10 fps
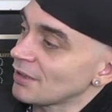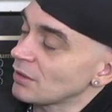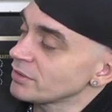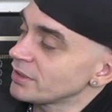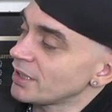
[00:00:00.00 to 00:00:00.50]

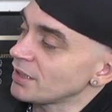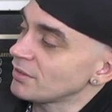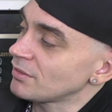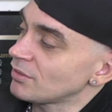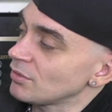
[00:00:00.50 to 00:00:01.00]
How long did it
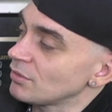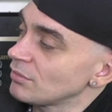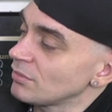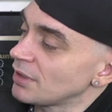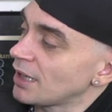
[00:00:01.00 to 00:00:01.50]
take
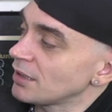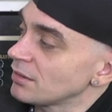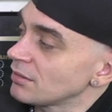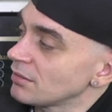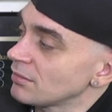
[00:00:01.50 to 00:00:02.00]
to
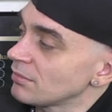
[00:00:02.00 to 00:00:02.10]
gain